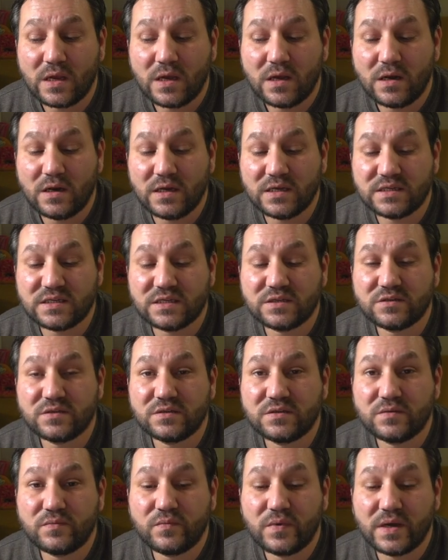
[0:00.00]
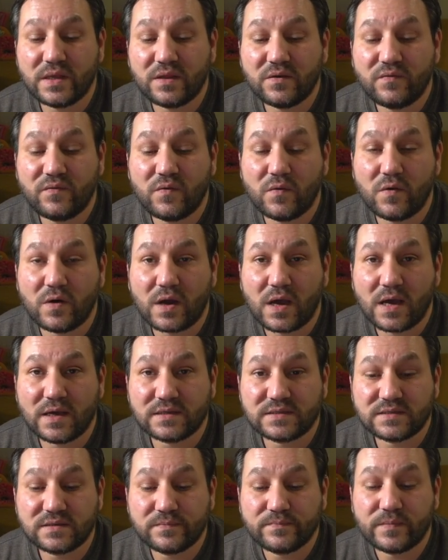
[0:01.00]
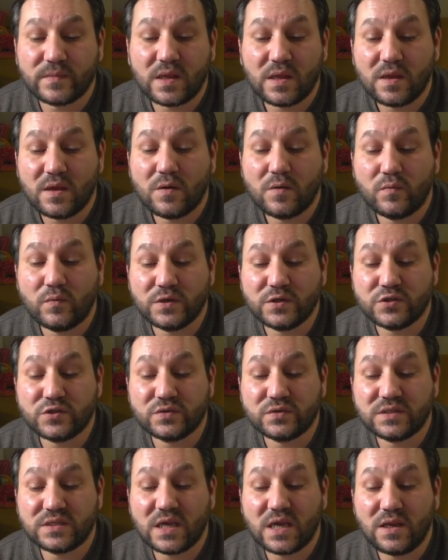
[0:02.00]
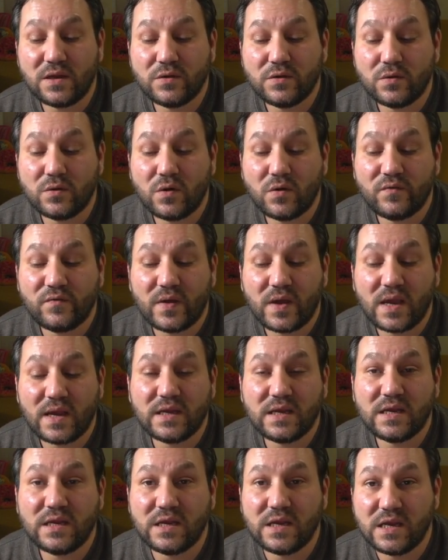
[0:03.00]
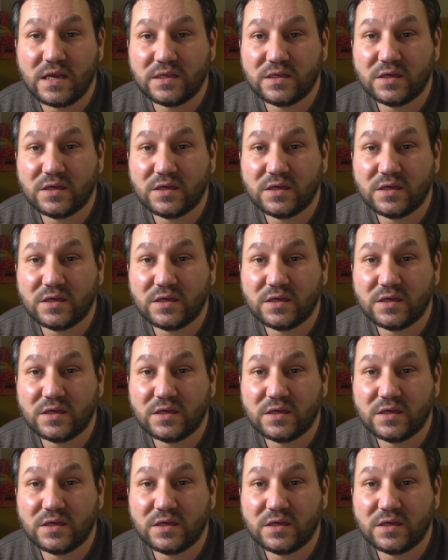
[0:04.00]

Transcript: Listen to the weather forecast, which should tell you of any need